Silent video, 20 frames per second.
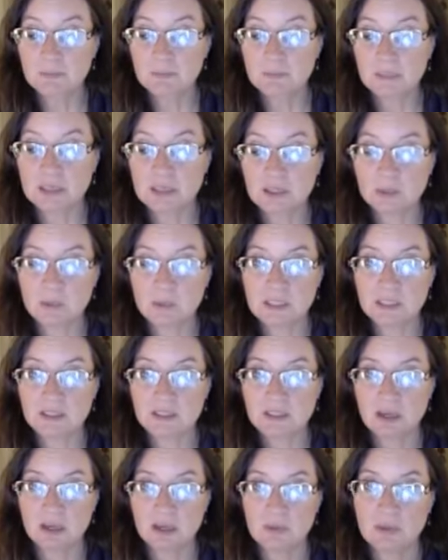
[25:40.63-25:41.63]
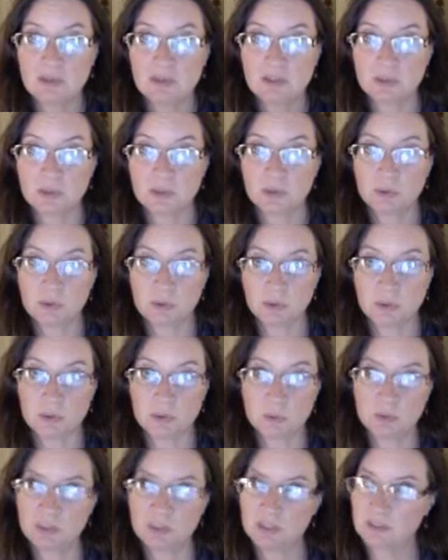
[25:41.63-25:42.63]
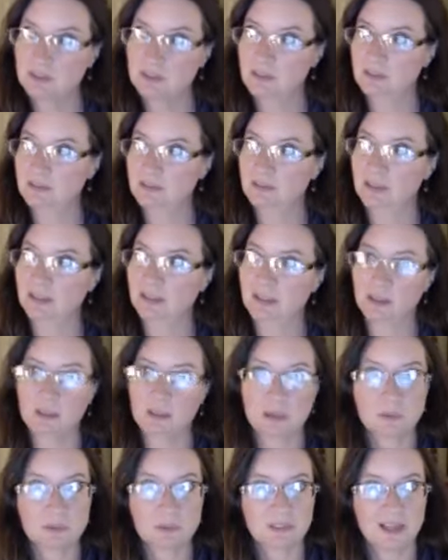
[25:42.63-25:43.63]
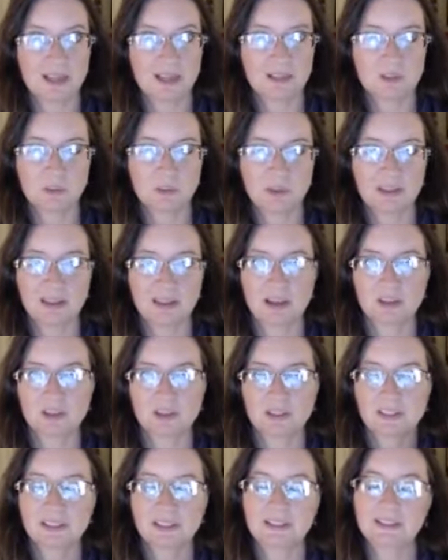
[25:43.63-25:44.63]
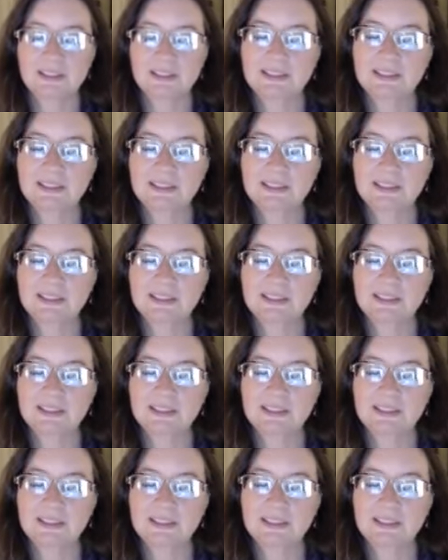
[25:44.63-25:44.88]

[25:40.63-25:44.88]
Because we did talk about soul groups. I think that was last month, actually.